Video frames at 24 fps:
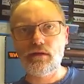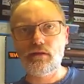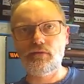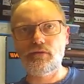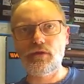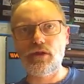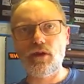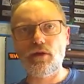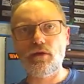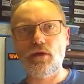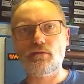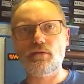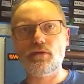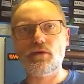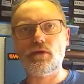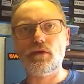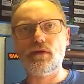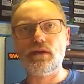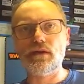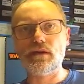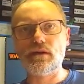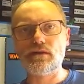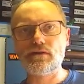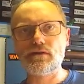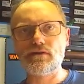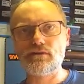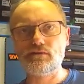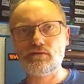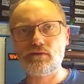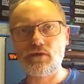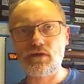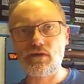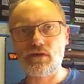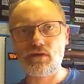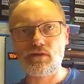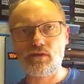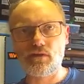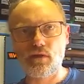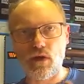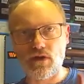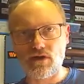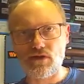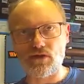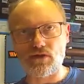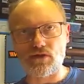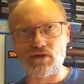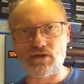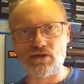video up earlier with
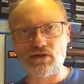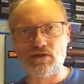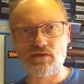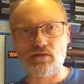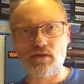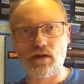questions,